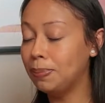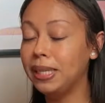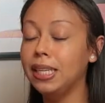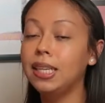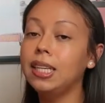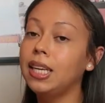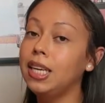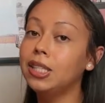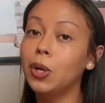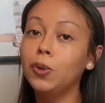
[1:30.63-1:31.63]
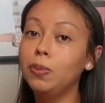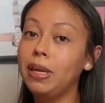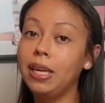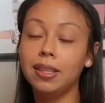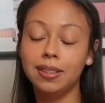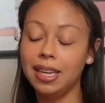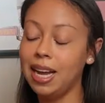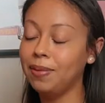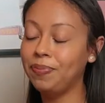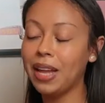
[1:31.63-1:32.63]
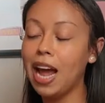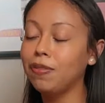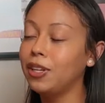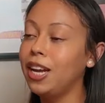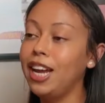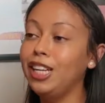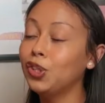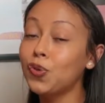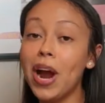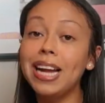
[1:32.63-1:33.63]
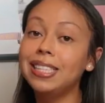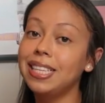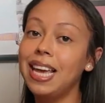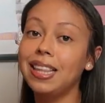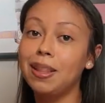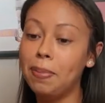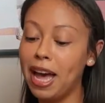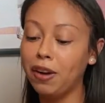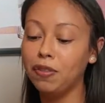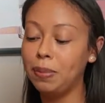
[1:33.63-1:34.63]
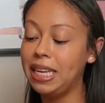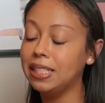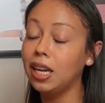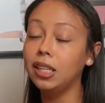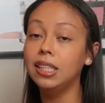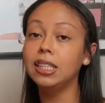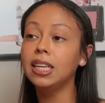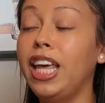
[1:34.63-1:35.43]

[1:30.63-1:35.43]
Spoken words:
But he told me after he tried to get the bag for me, he's like, look,